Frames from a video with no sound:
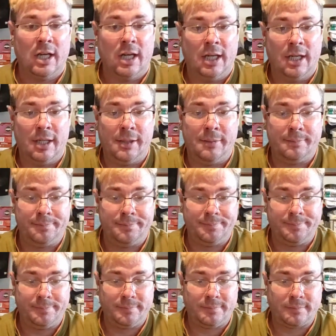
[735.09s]

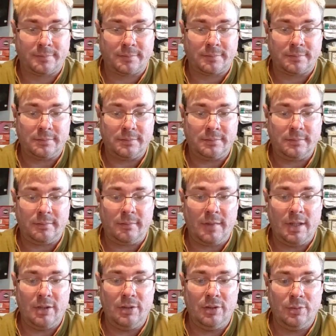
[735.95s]
The
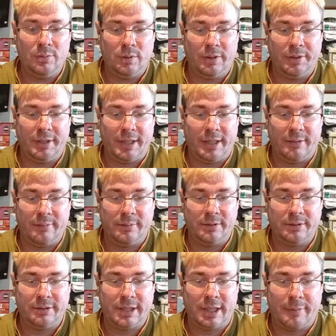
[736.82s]
one thing I
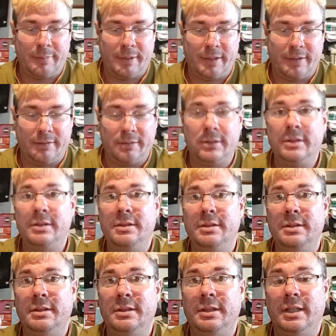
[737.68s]
will say about
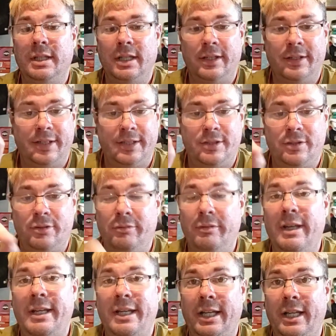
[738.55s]
this
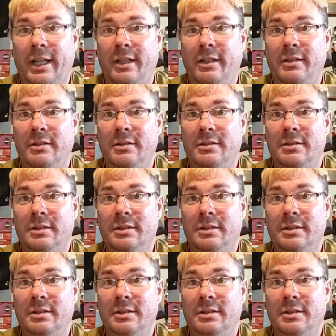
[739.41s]
already,